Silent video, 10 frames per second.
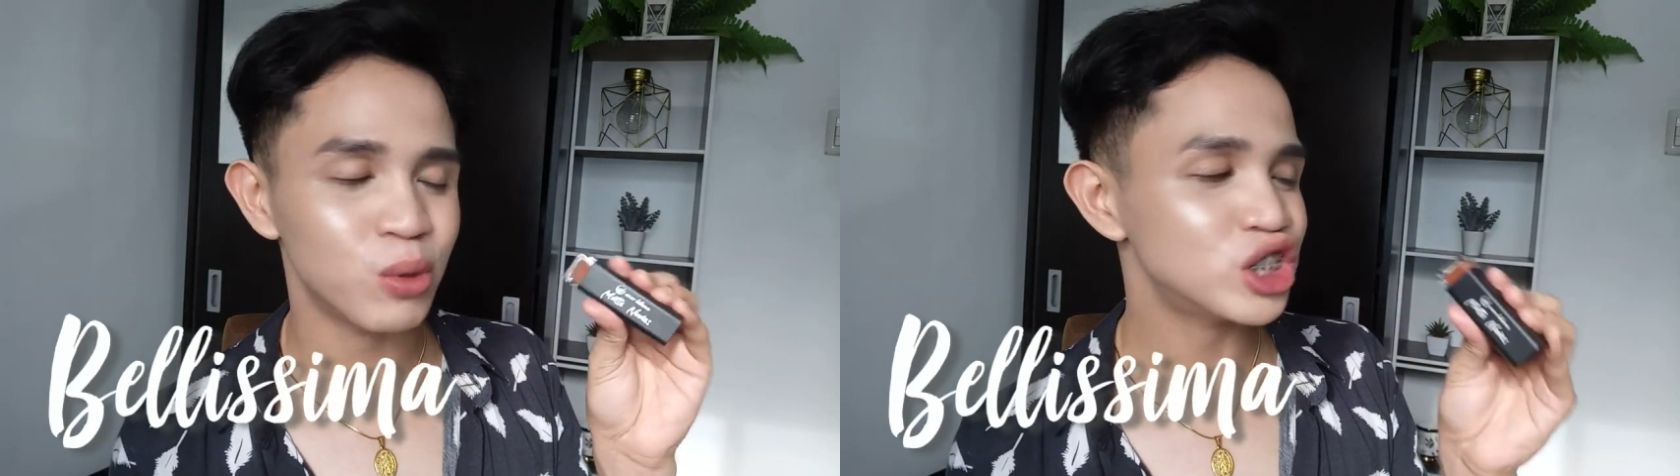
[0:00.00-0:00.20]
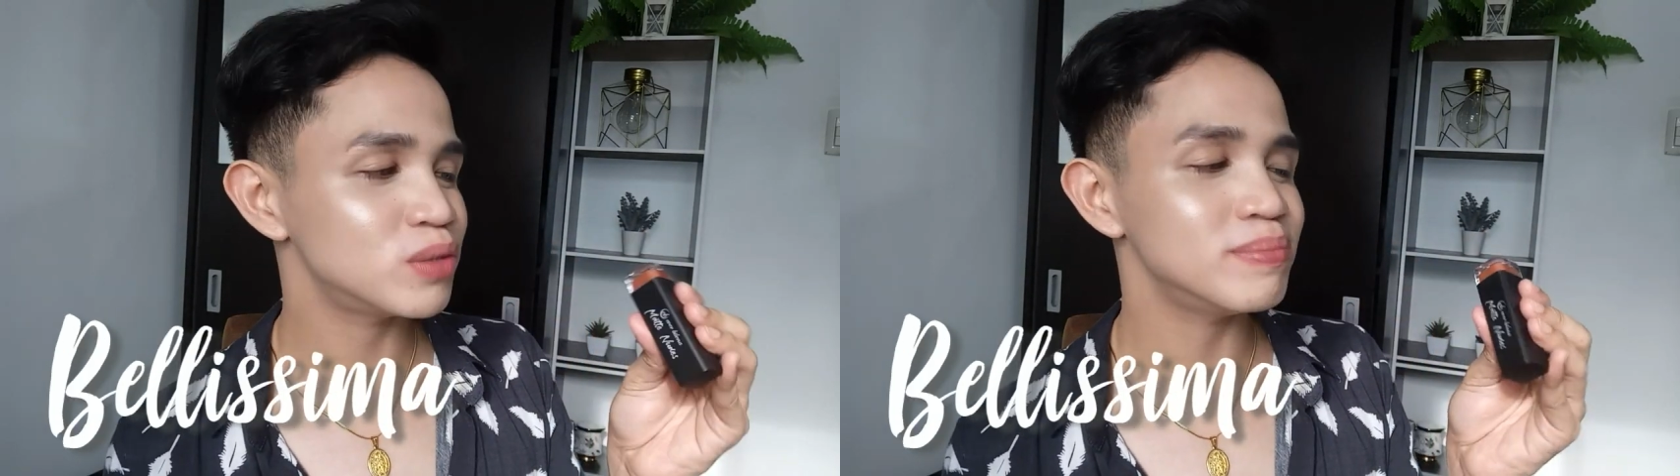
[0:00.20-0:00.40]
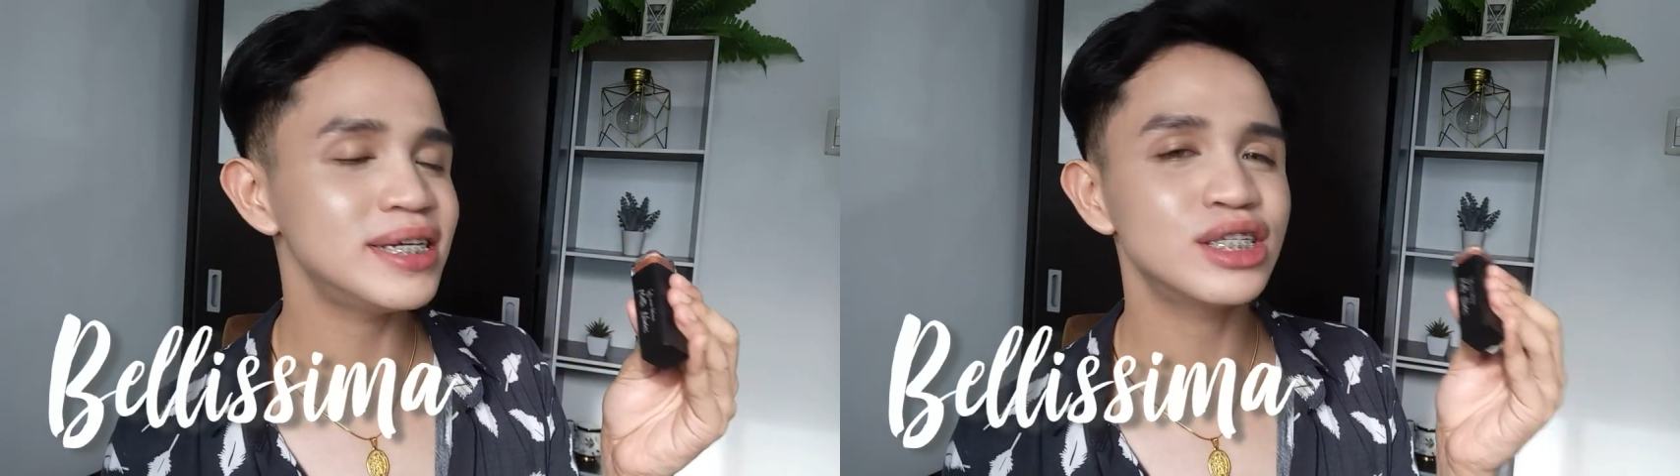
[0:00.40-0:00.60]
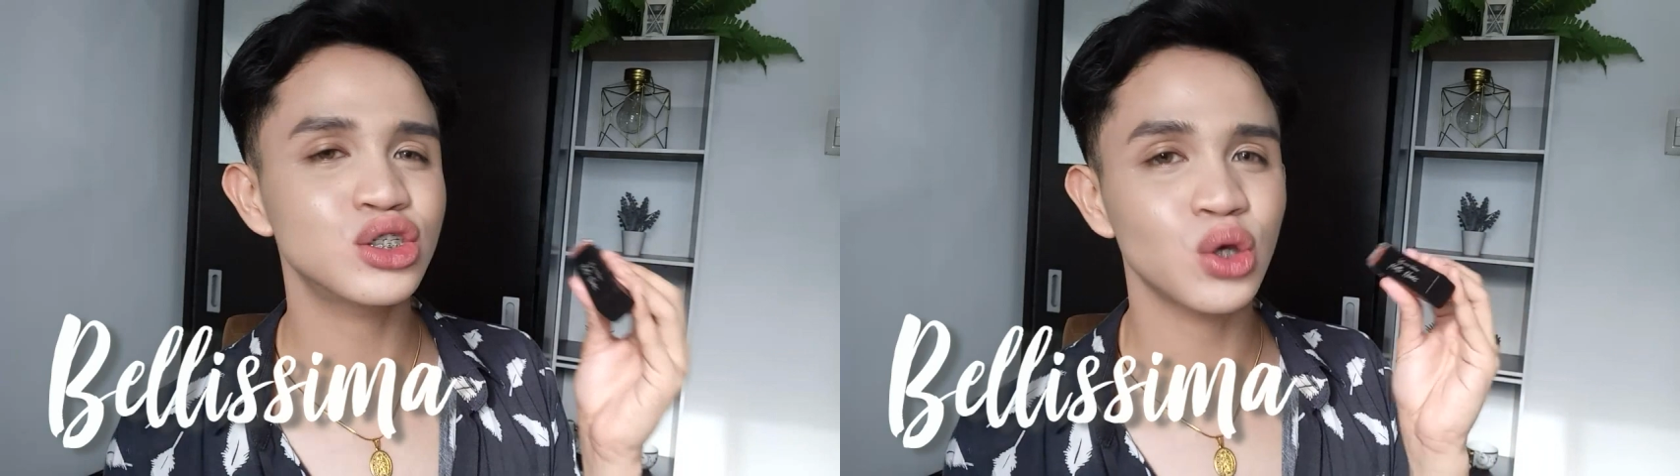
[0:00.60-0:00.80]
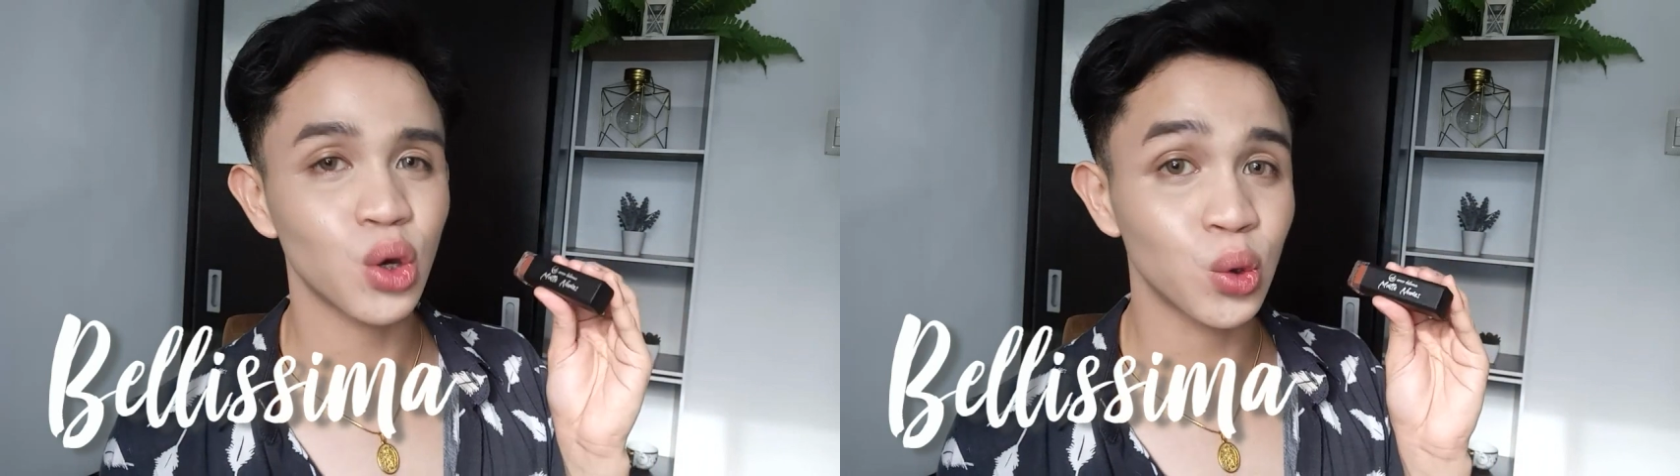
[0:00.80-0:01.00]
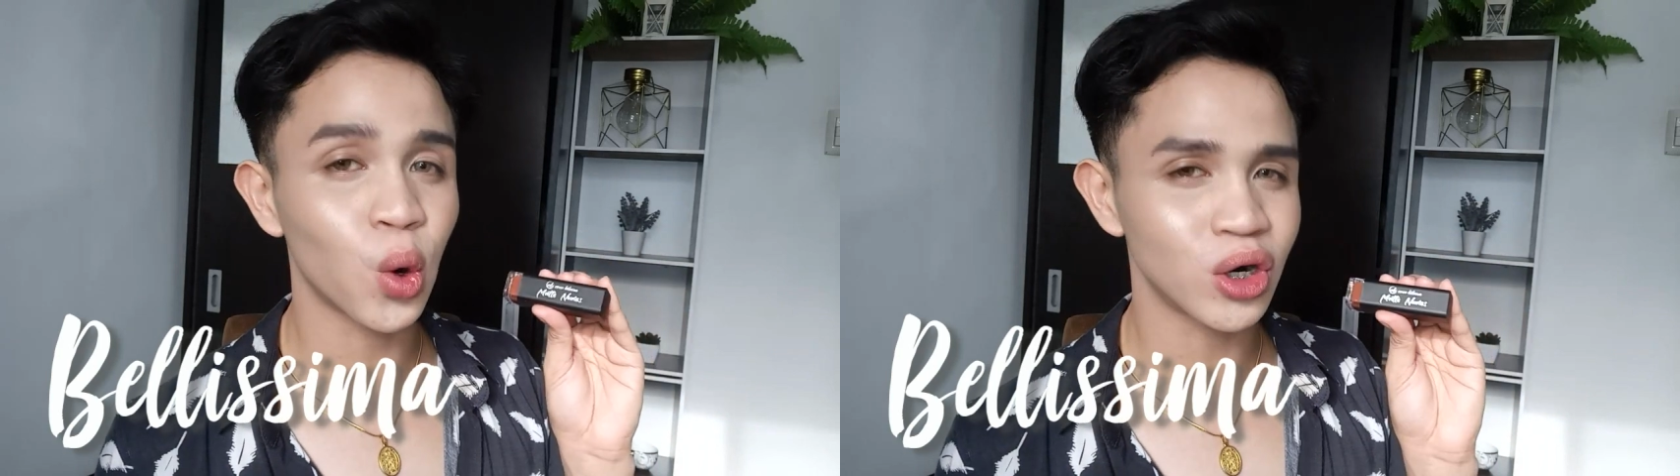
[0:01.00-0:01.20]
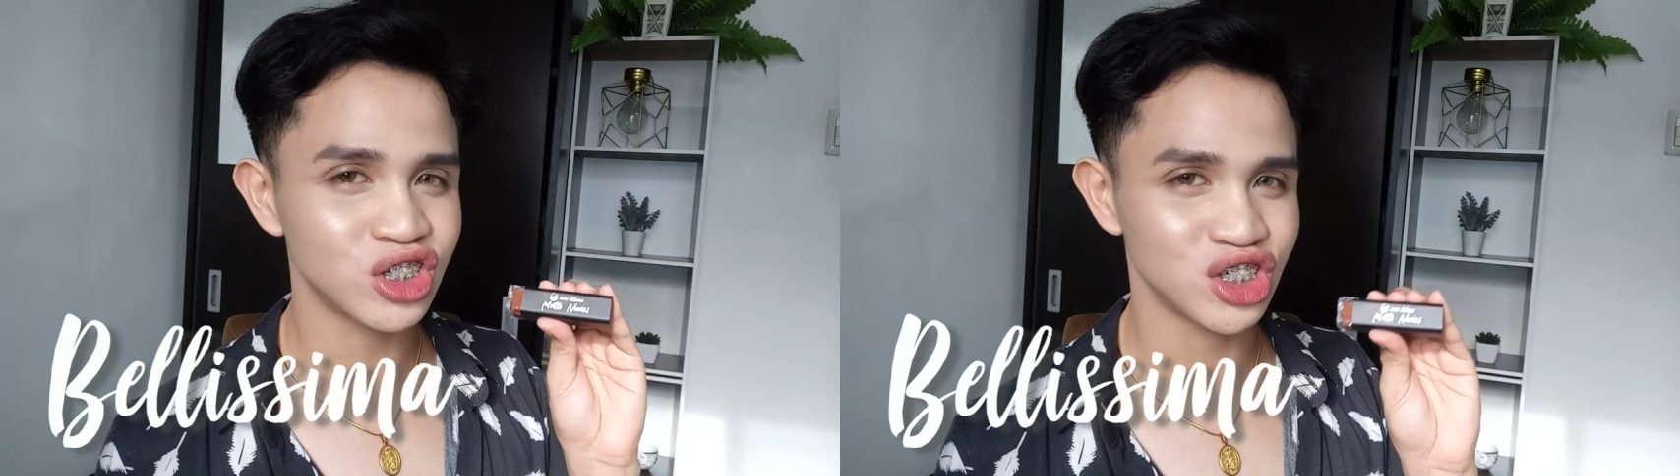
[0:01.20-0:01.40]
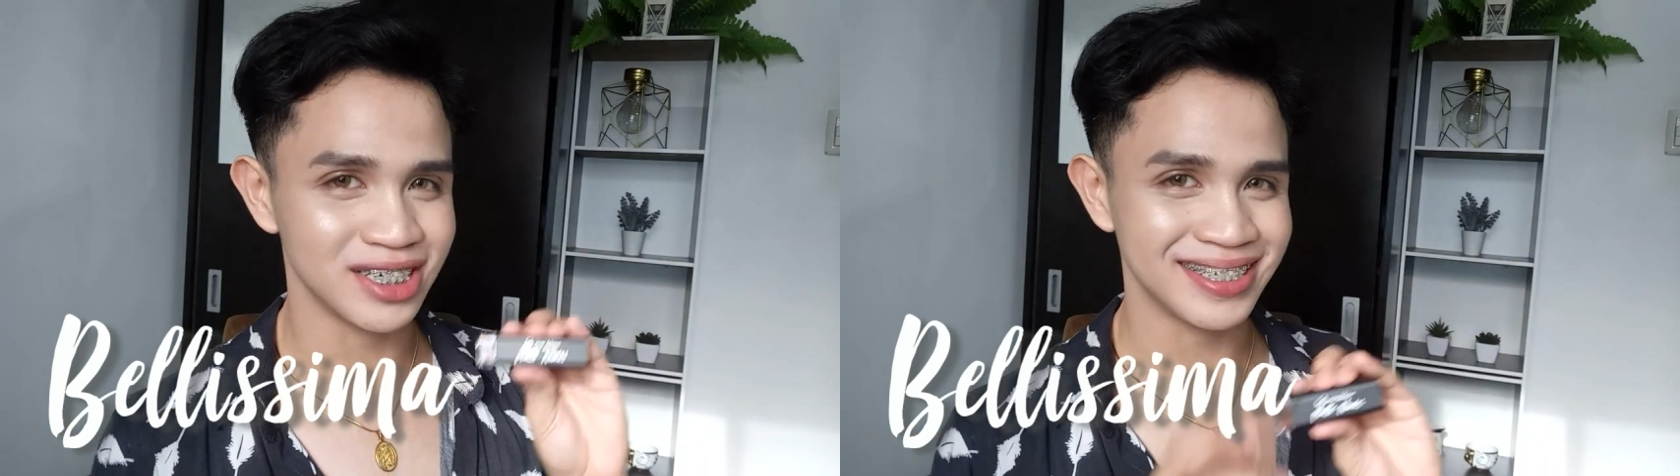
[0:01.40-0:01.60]
which means
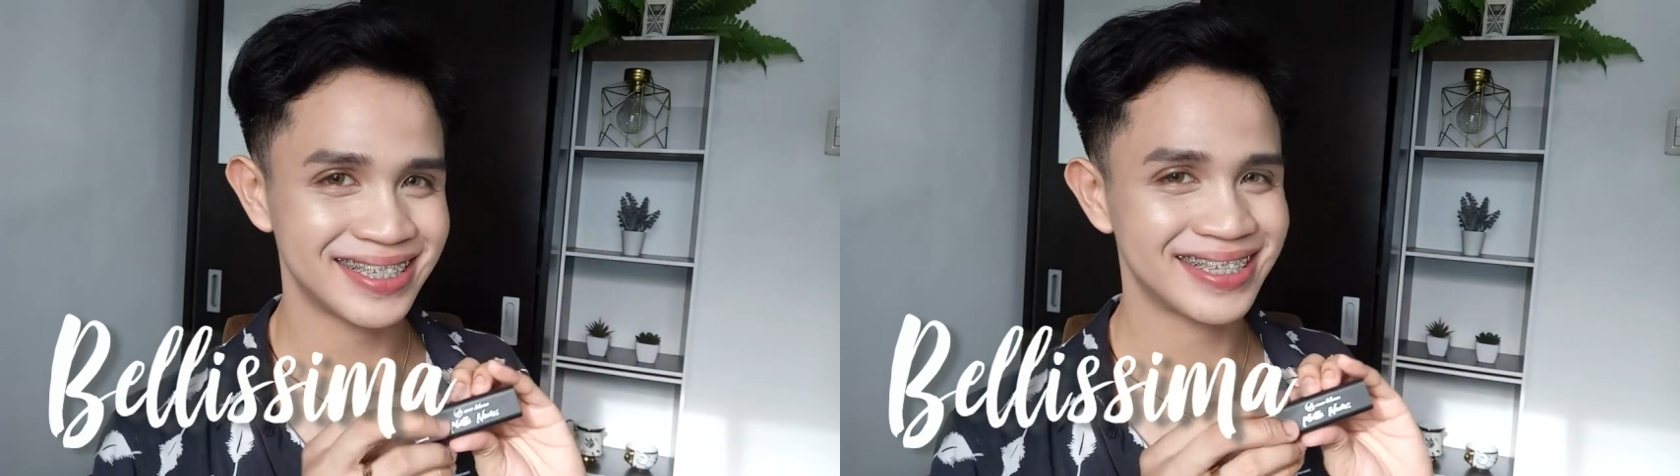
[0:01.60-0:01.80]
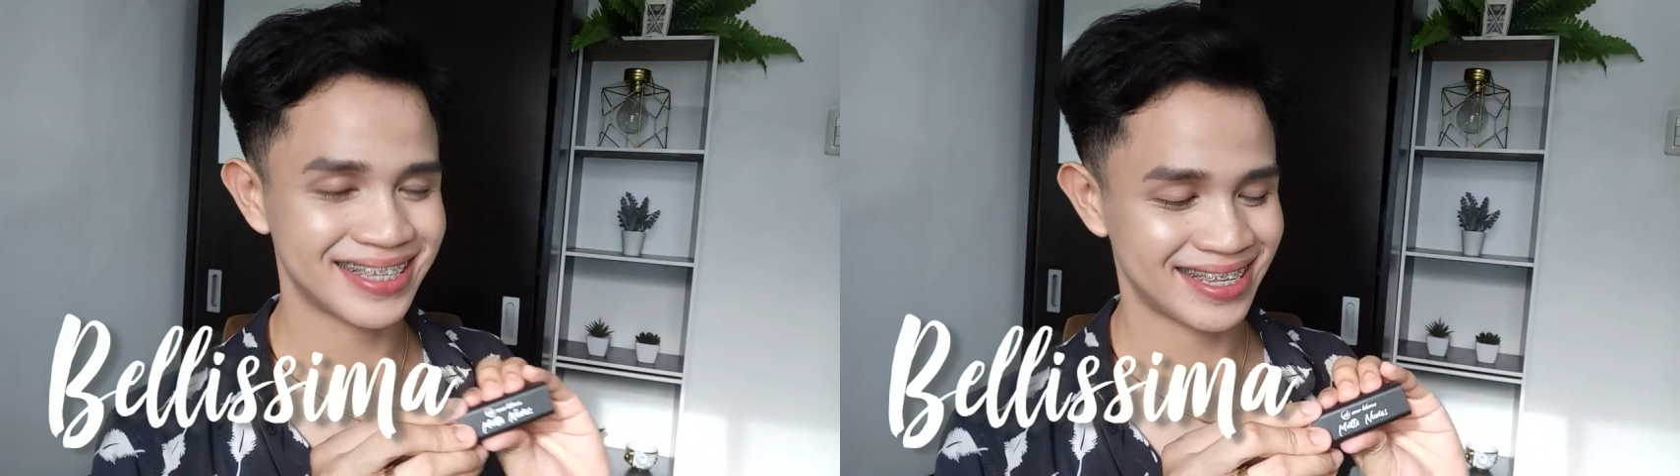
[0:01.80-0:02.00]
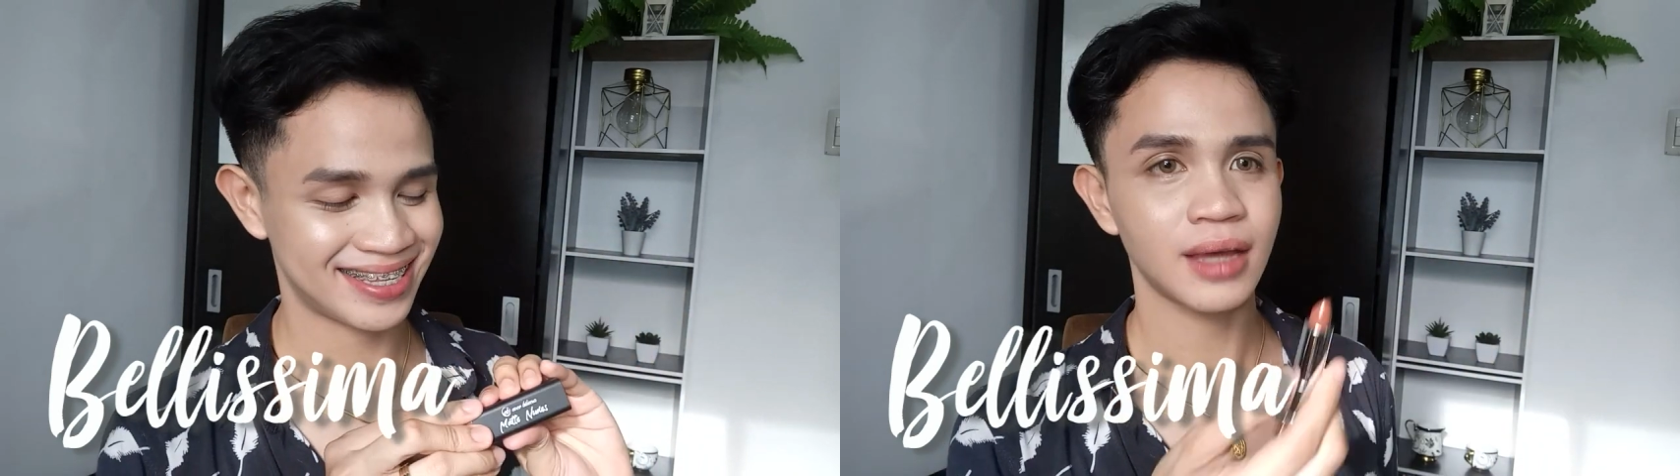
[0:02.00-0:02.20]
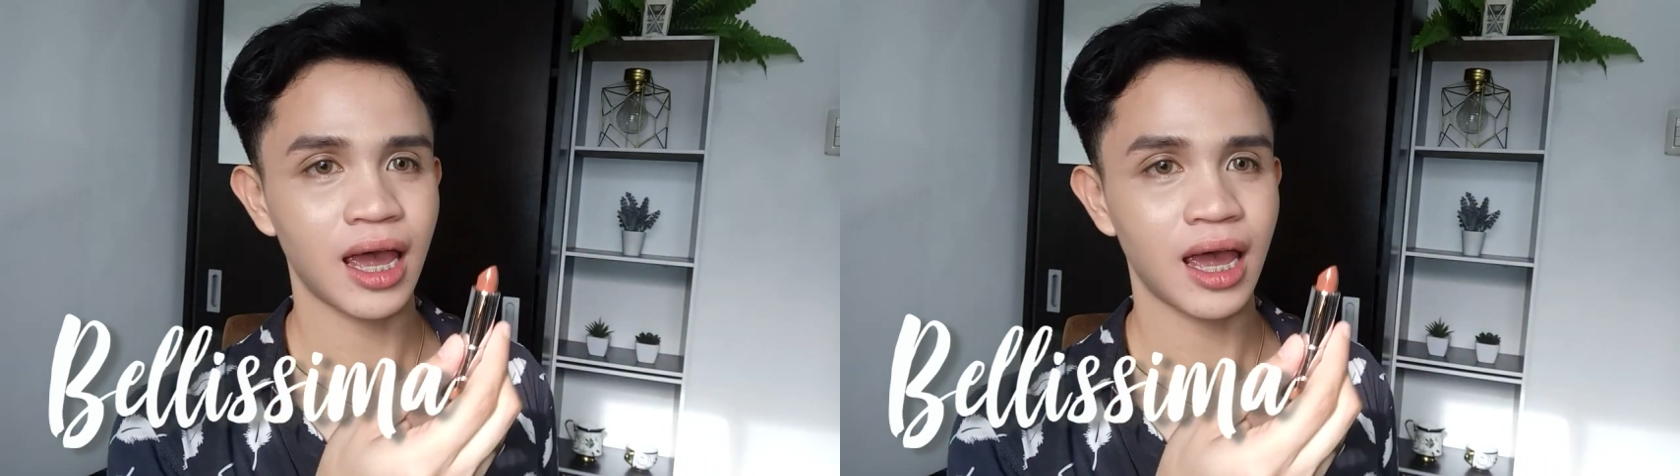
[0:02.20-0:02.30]
gorgeous.